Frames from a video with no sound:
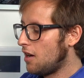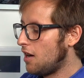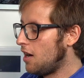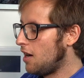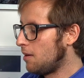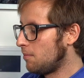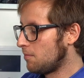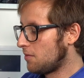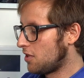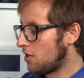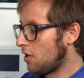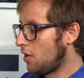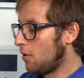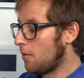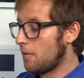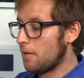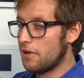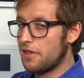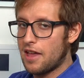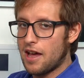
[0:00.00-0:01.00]
Um,
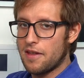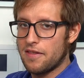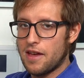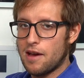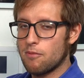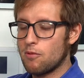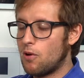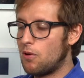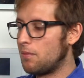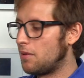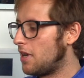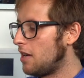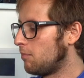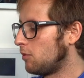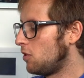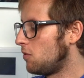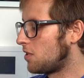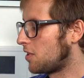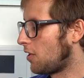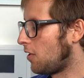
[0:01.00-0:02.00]
so that, that won't
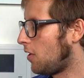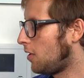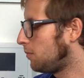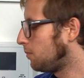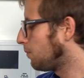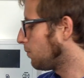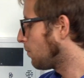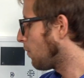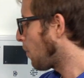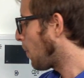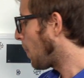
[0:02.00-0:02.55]
come loose at all.